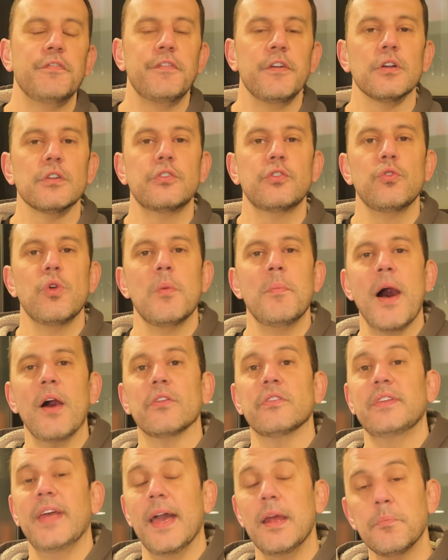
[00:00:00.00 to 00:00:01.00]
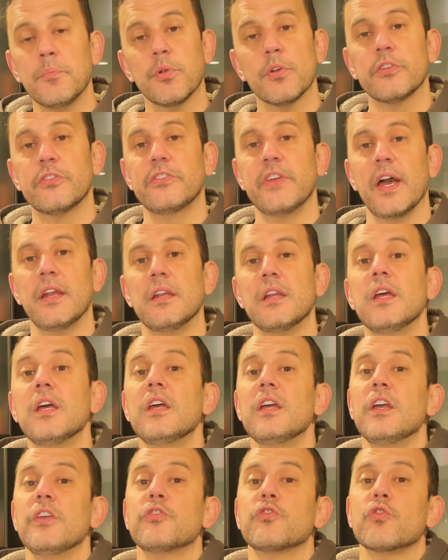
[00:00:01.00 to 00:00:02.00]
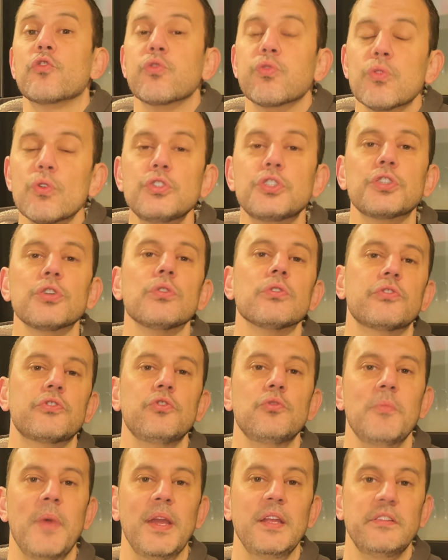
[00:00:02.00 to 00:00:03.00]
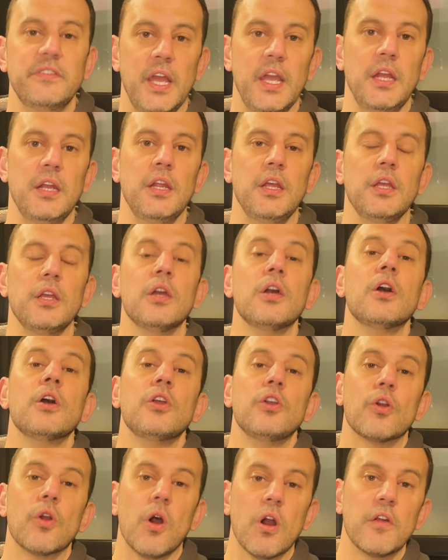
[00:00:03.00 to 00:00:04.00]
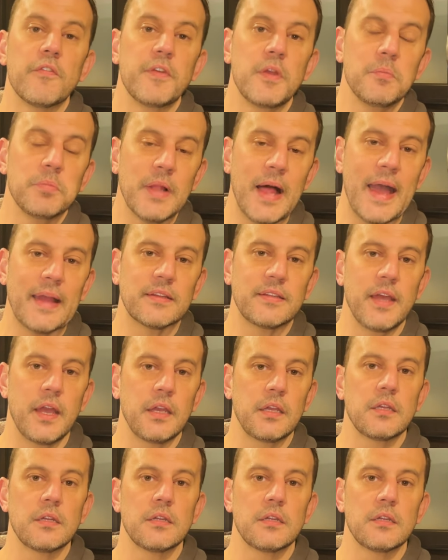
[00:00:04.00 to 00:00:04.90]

filled to about 10% is crucial to maintaining your RV black tank.